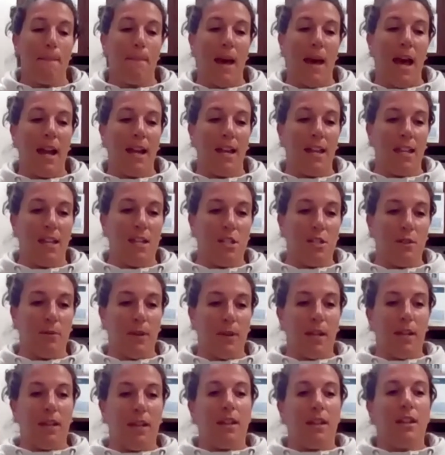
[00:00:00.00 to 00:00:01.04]
back into
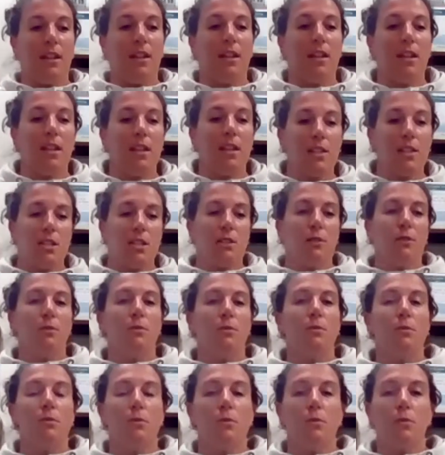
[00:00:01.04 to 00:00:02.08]
it.
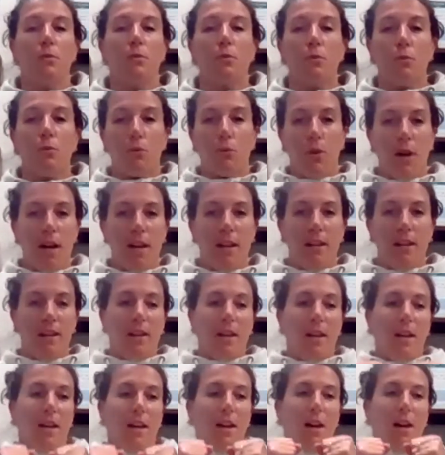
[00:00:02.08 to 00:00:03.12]
2, 1,
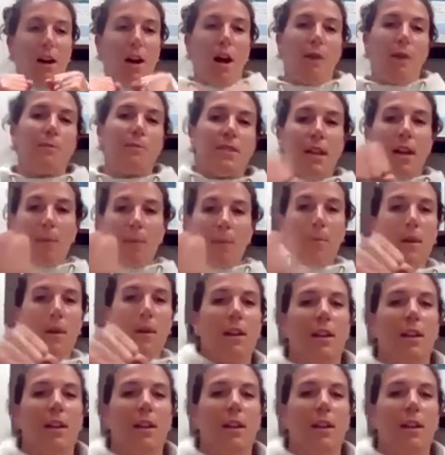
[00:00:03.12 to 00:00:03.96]
arms up.